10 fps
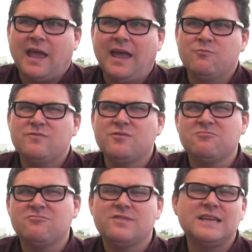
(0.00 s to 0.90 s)
And we've
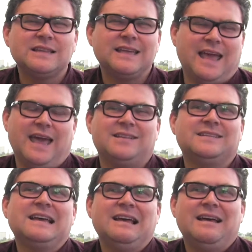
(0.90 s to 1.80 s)
not really had